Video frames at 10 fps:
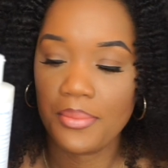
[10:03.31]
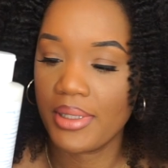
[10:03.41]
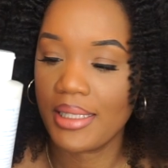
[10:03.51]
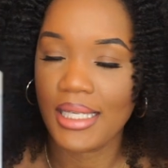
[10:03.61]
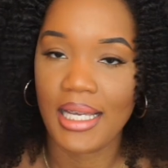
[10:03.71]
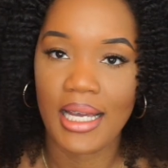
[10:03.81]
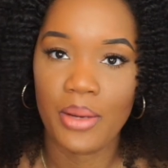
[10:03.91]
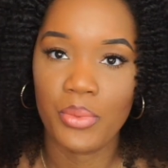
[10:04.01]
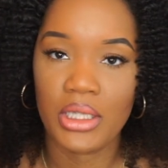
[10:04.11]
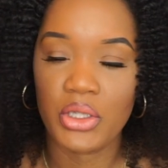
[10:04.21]
But yeah,
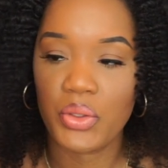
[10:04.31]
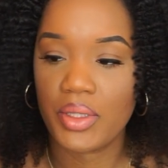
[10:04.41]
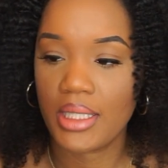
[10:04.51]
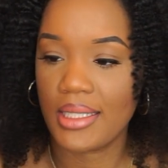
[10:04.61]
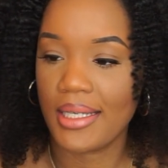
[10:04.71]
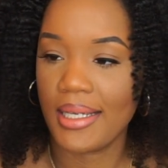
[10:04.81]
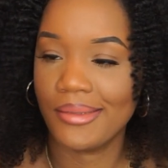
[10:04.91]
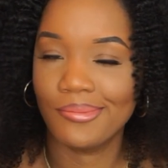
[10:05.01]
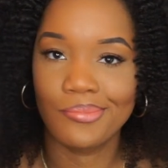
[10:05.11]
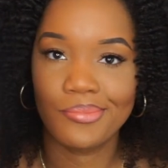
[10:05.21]
I wouldn't use this
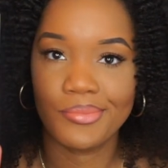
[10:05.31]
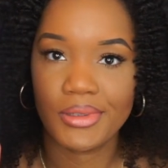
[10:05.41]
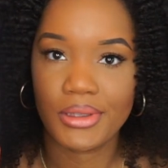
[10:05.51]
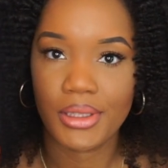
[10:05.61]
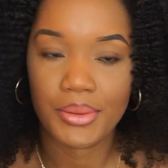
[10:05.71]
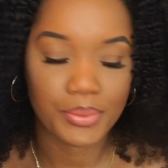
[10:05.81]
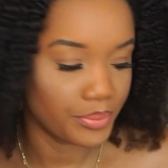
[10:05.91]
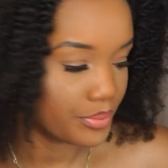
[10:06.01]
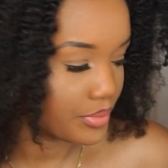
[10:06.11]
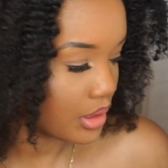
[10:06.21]
again. So
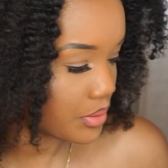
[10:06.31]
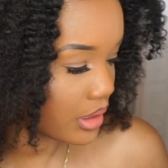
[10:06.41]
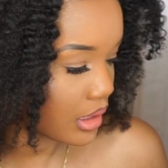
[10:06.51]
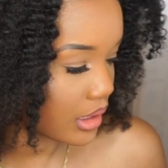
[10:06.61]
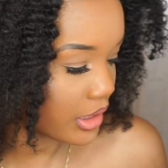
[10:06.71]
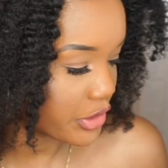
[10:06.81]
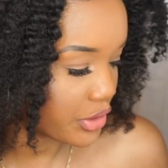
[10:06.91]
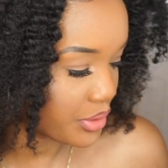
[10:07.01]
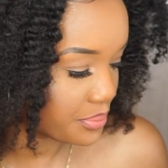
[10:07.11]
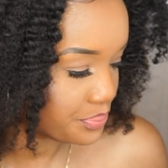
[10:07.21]
no to the conditioner.